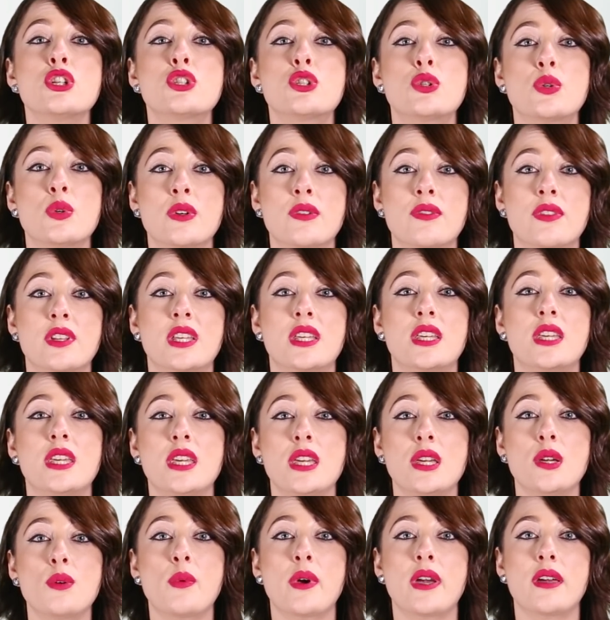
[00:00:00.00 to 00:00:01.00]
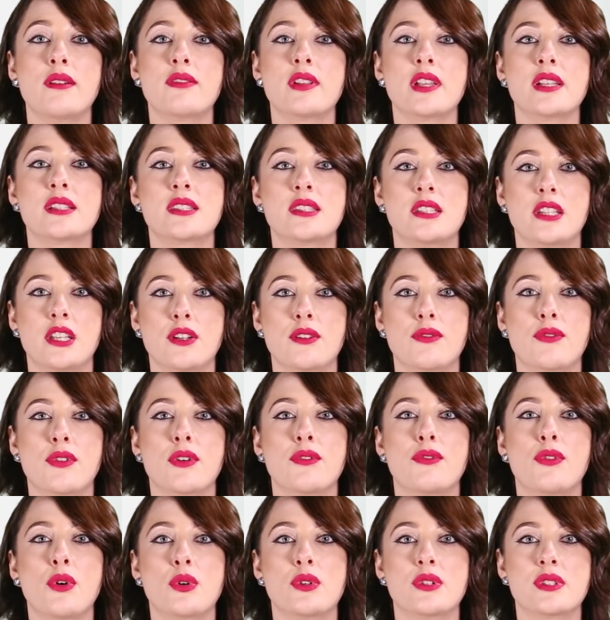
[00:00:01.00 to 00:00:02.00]
two of the key wavelengths needed for
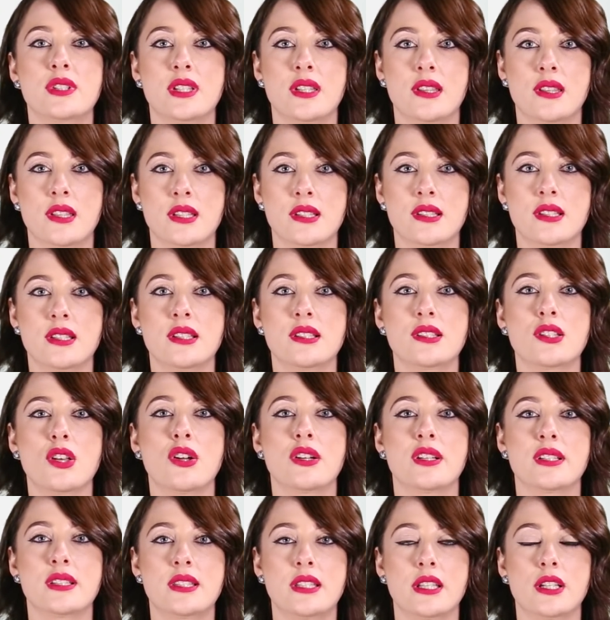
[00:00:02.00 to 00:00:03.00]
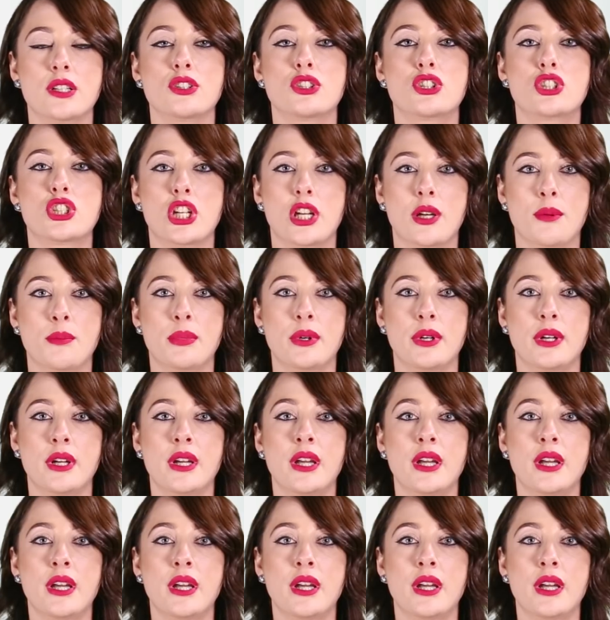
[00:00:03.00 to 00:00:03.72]
photosynthesis on a single chip.